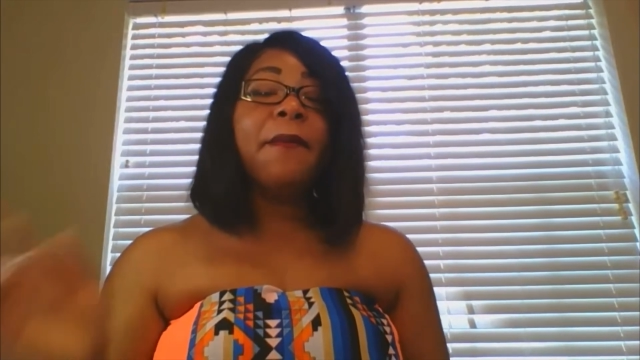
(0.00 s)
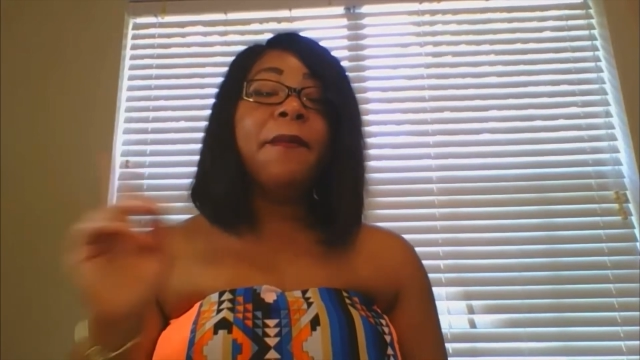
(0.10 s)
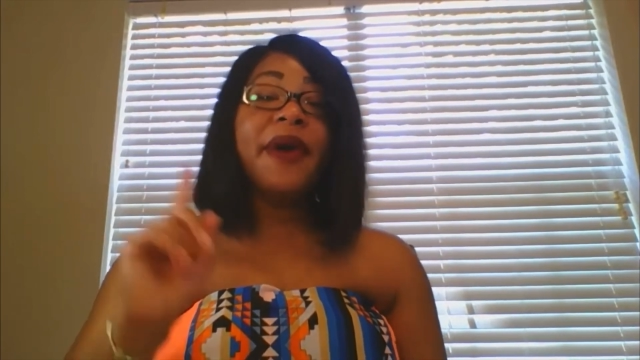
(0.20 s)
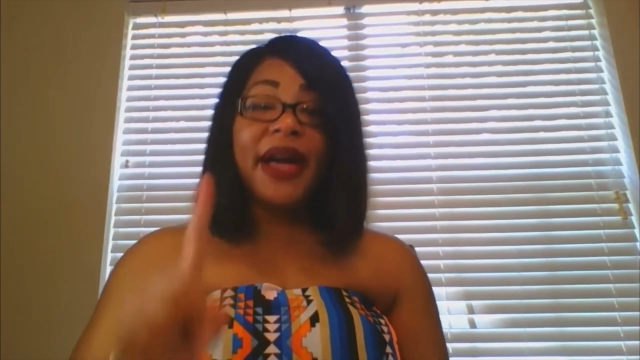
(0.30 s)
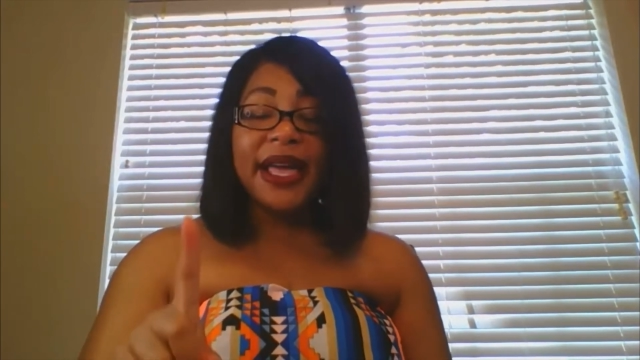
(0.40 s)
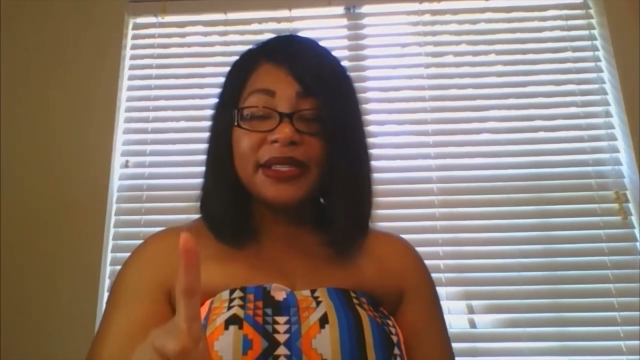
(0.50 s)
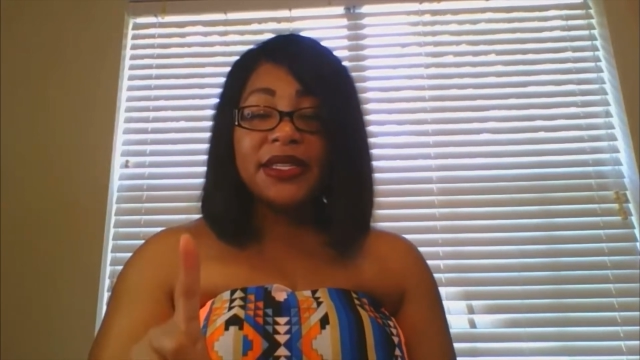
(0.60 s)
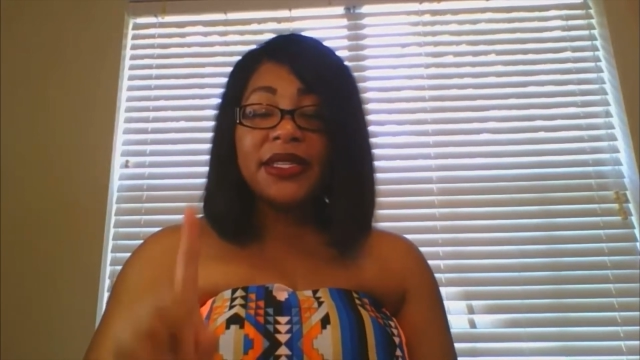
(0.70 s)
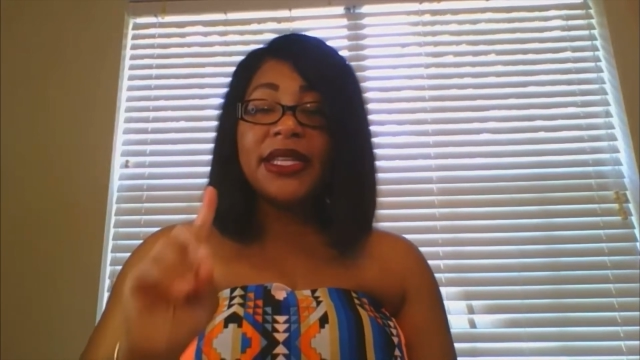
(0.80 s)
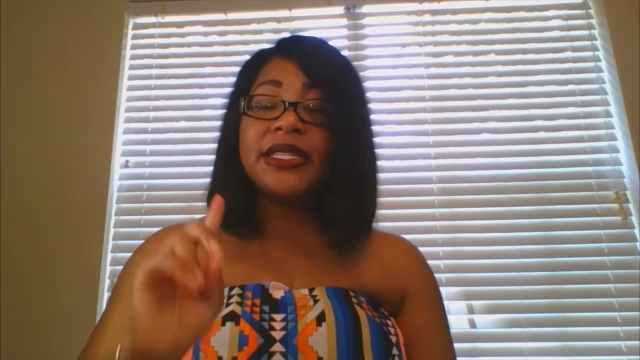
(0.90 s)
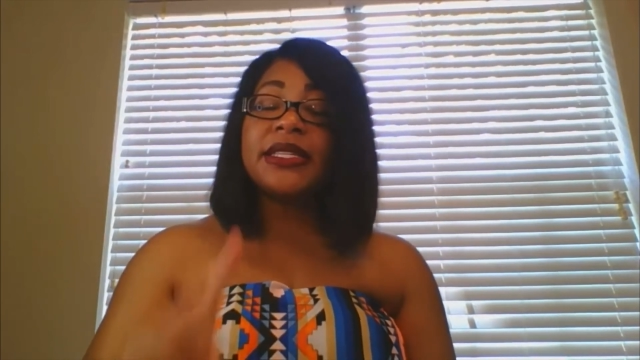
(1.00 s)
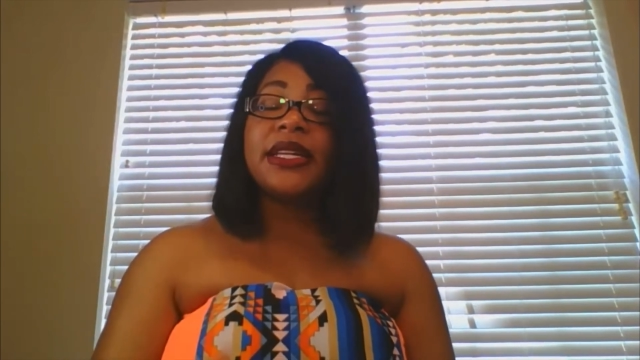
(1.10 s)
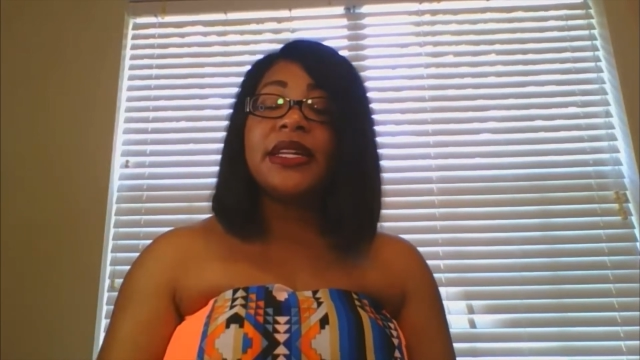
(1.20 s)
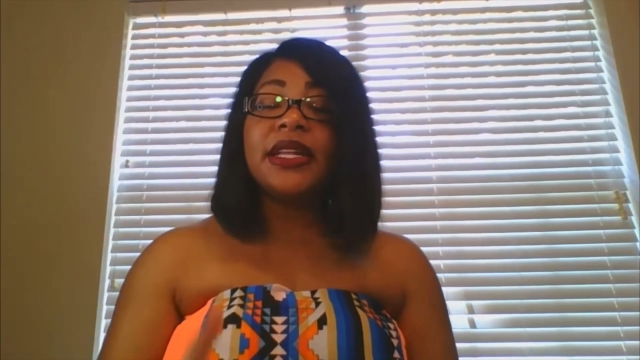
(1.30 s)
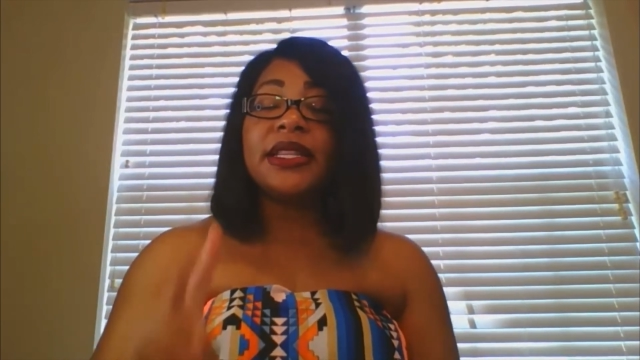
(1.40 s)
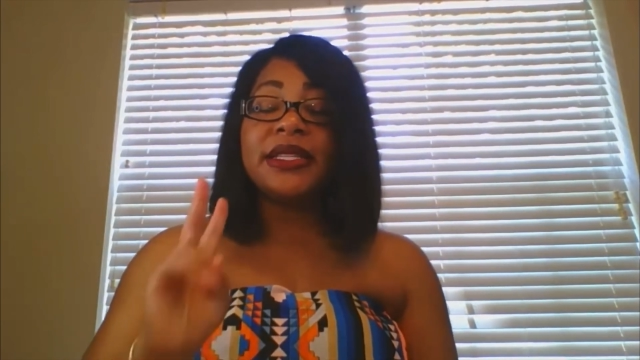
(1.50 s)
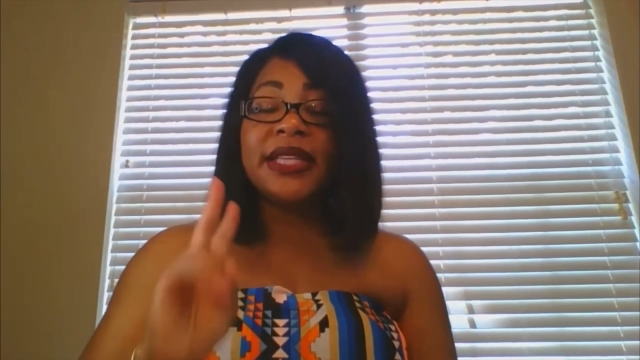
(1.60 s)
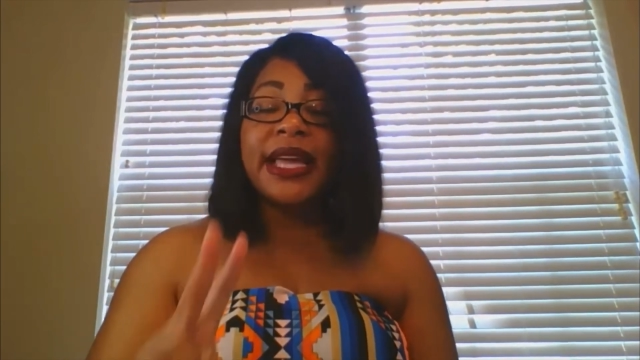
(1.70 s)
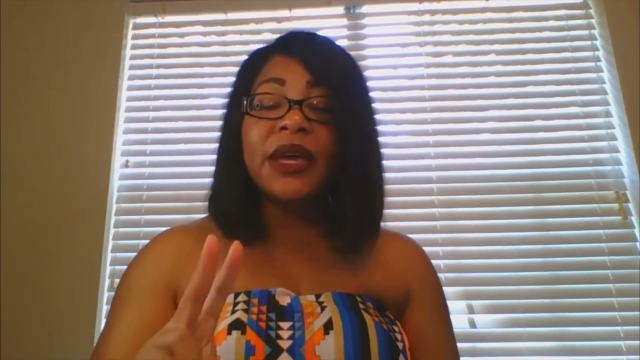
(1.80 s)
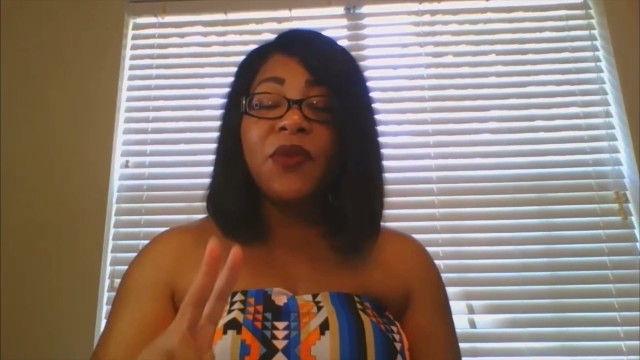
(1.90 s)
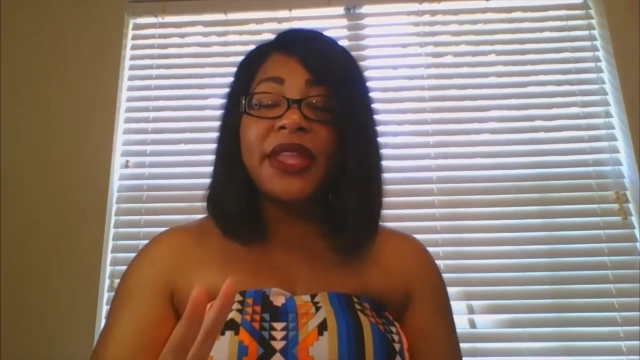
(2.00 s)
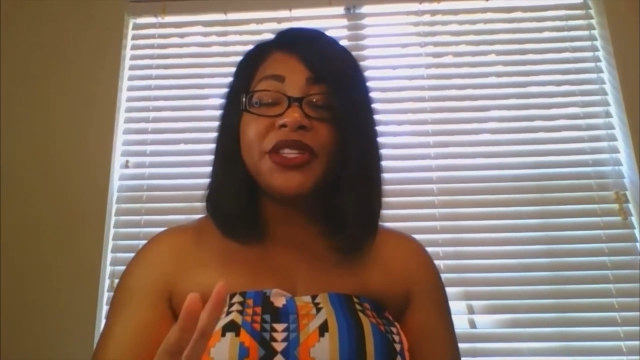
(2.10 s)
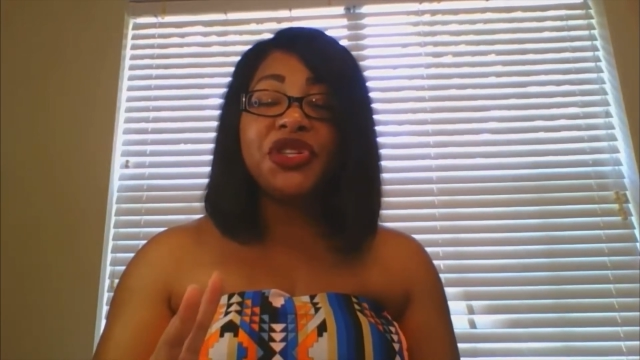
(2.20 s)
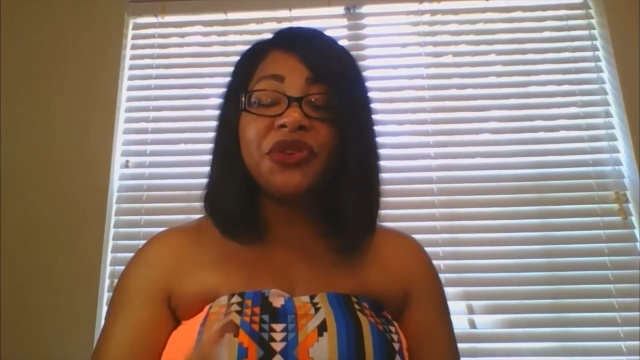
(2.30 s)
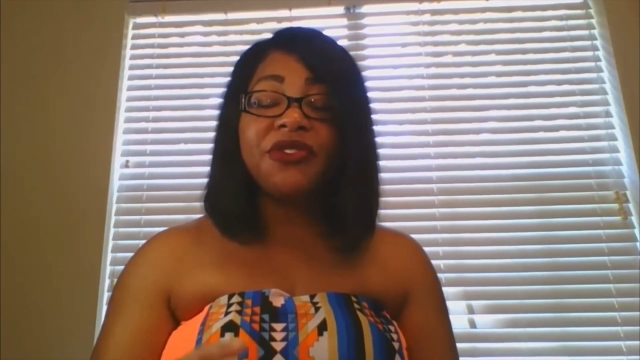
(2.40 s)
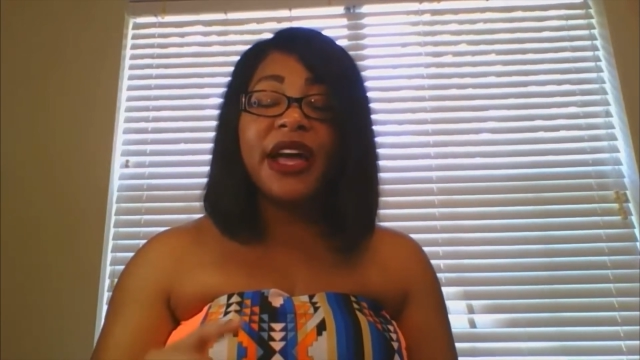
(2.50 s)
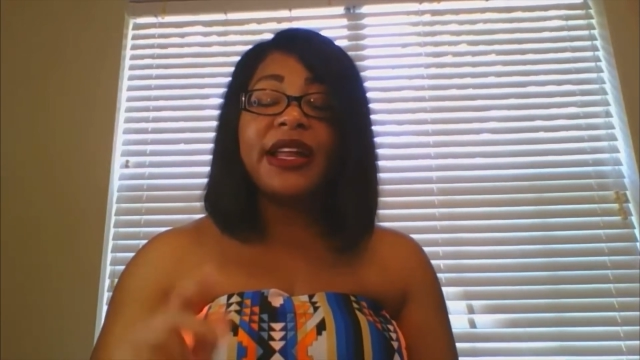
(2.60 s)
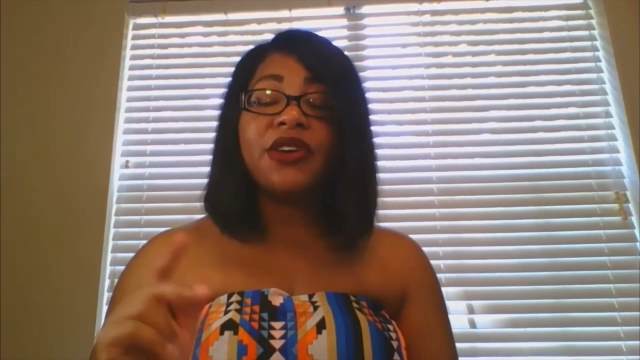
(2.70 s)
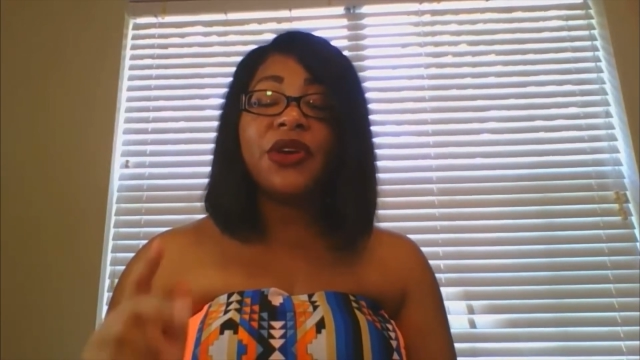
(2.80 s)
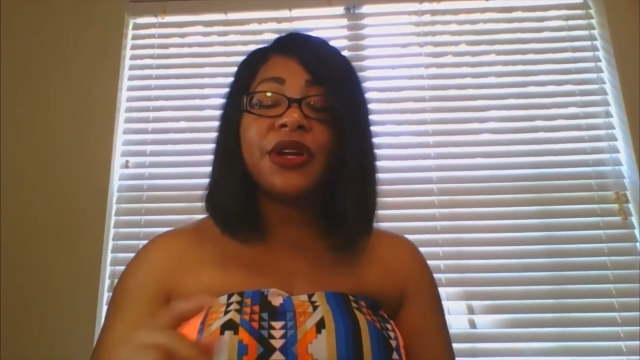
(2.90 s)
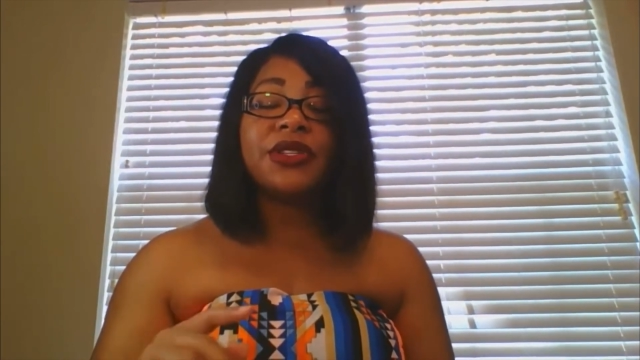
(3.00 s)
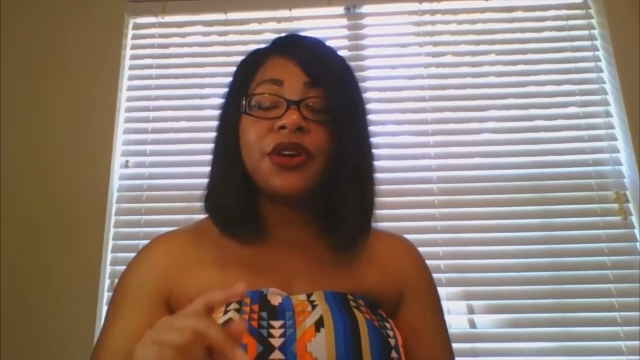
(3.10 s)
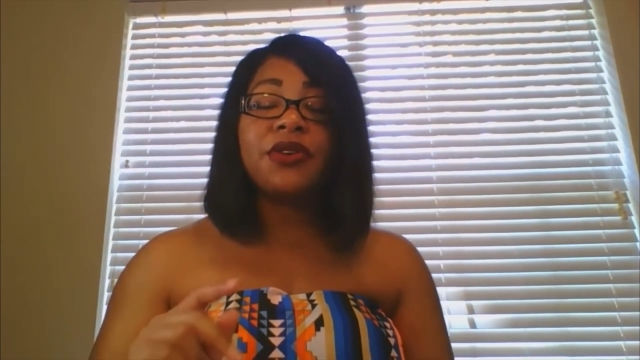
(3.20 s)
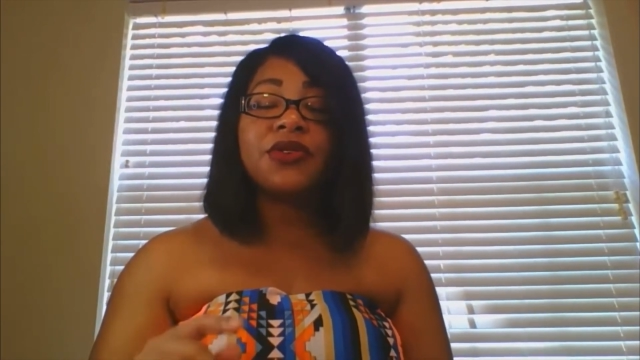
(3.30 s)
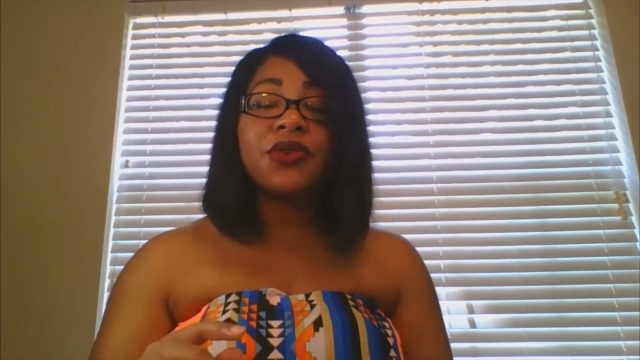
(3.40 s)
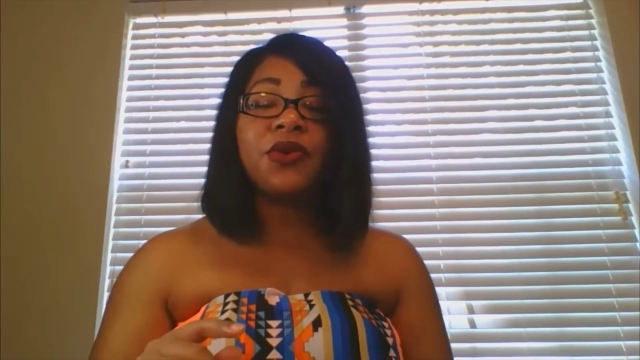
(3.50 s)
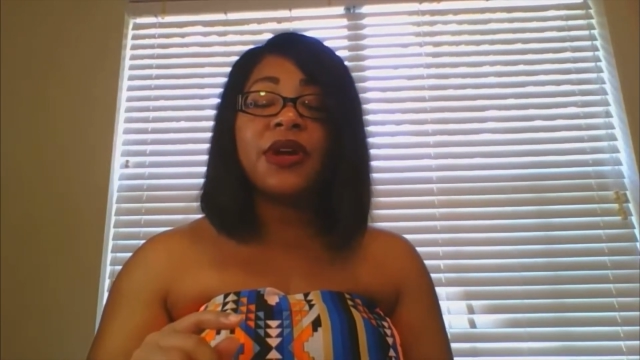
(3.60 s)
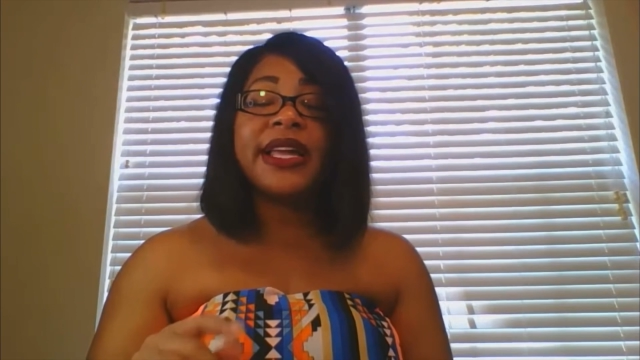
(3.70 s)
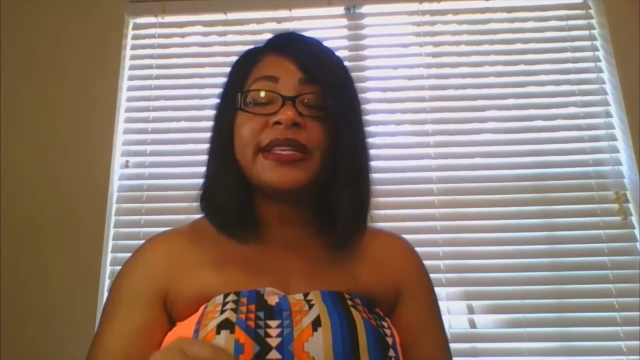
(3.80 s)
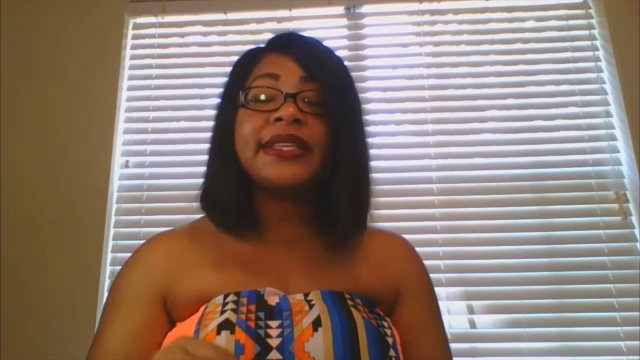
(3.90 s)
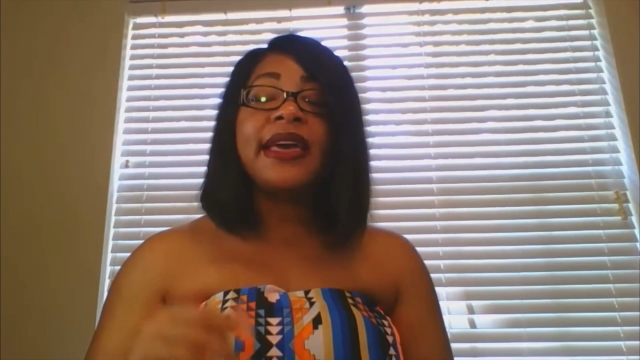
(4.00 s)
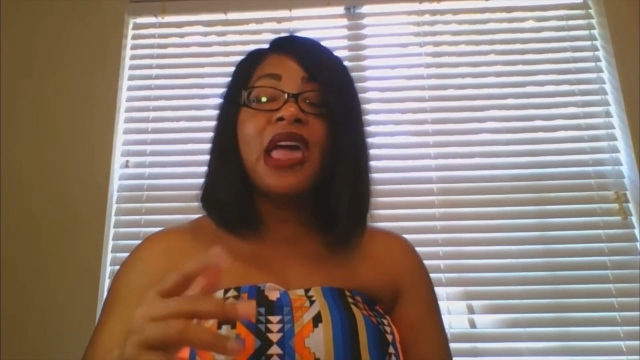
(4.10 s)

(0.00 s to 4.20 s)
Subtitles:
But this is the second way that you can find out your internal score is